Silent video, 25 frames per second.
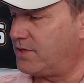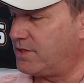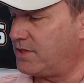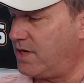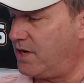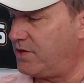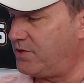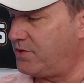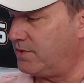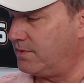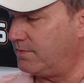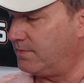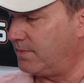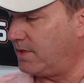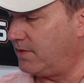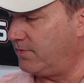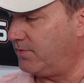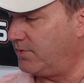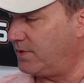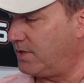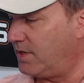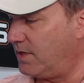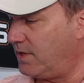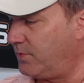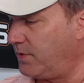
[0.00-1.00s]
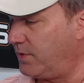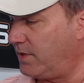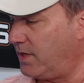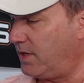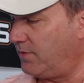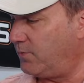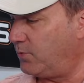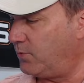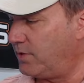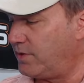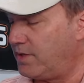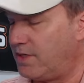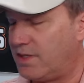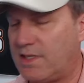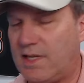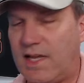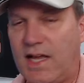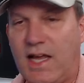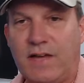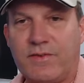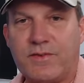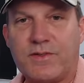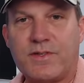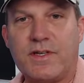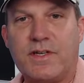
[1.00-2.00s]
session, every time we have one of these
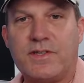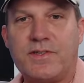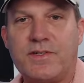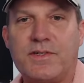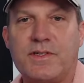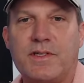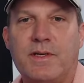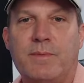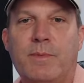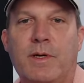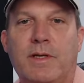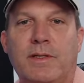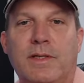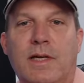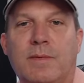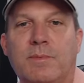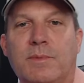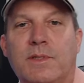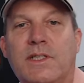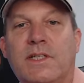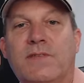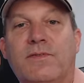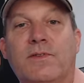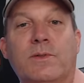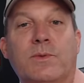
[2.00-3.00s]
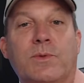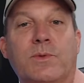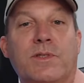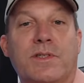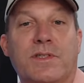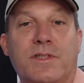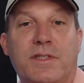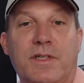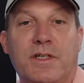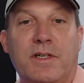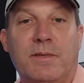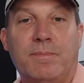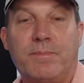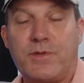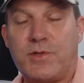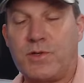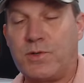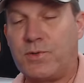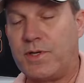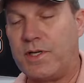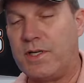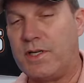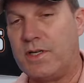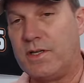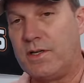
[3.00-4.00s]
live sessions, I'm leaving with a tip.
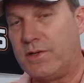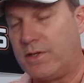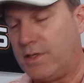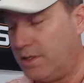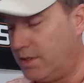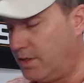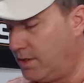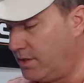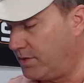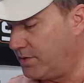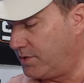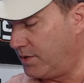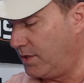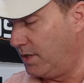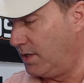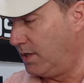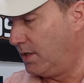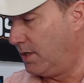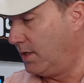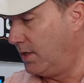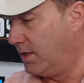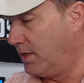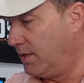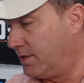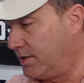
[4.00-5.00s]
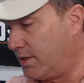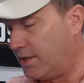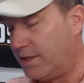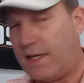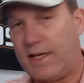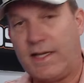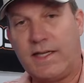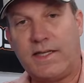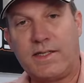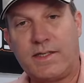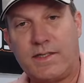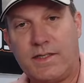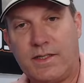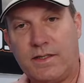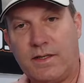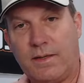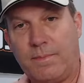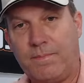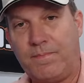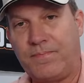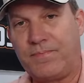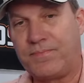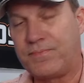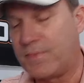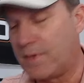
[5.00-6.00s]
So here is today's
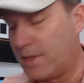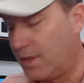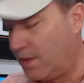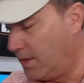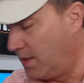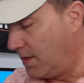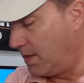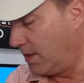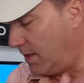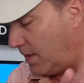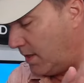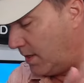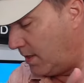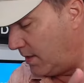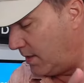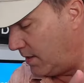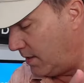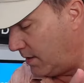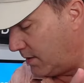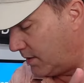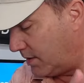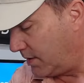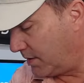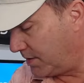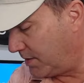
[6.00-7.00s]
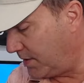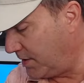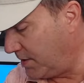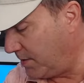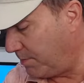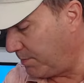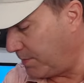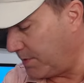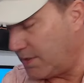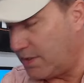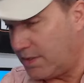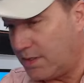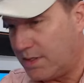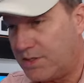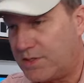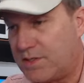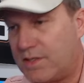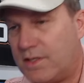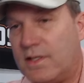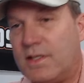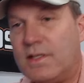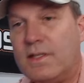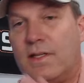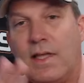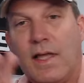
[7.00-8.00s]
tip. The tip
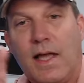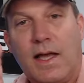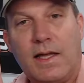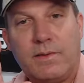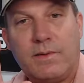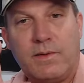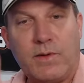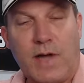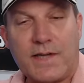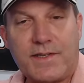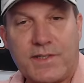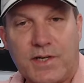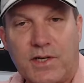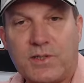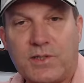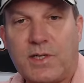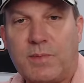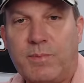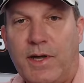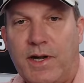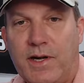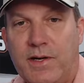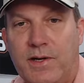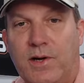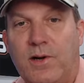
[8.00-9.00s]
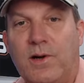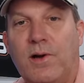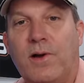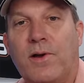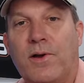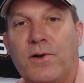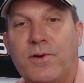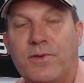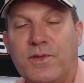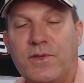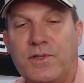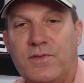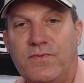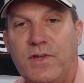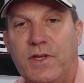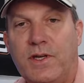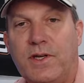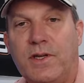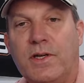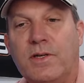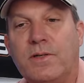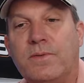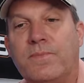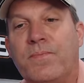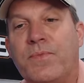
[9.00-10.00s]
is, I talked about it earlier in this
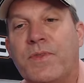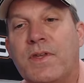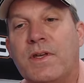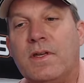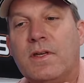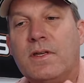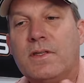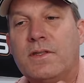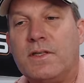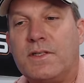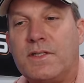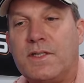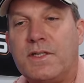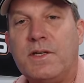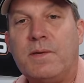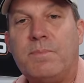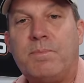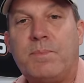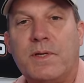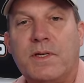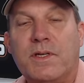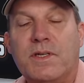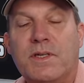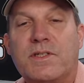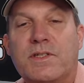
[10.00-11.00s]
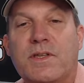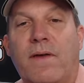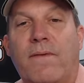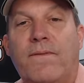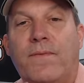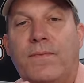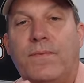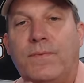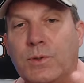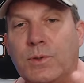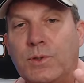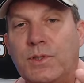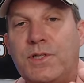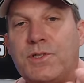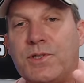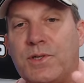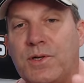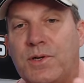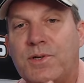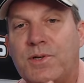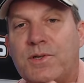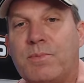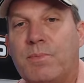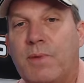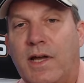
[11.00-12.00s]
video. The tip is fully
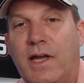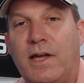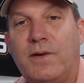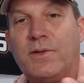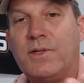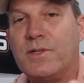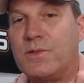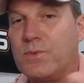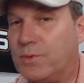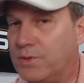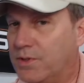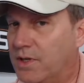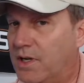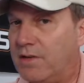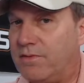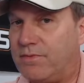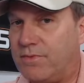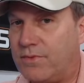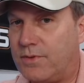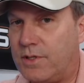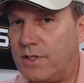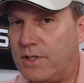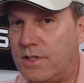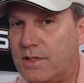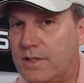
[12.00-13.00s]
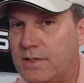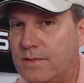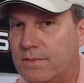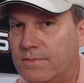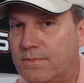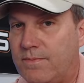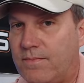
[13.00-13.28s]
charged batteries will not freeze.